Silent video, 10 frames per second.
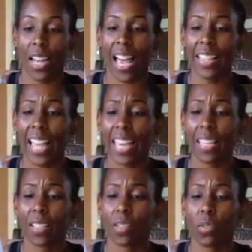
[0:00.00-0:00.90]
I like
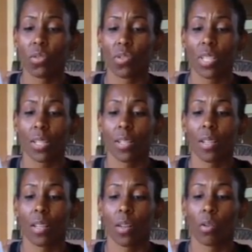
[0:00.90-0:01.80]

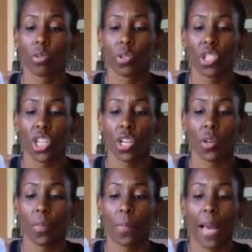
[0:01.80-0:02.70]
Neutrogena Ultra
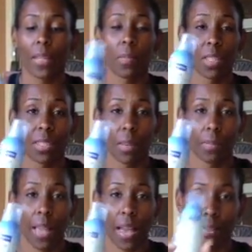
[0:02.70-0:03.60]
Sheer Body Mist
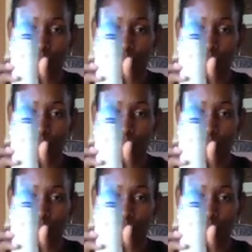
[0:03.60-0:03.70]
Sunblock.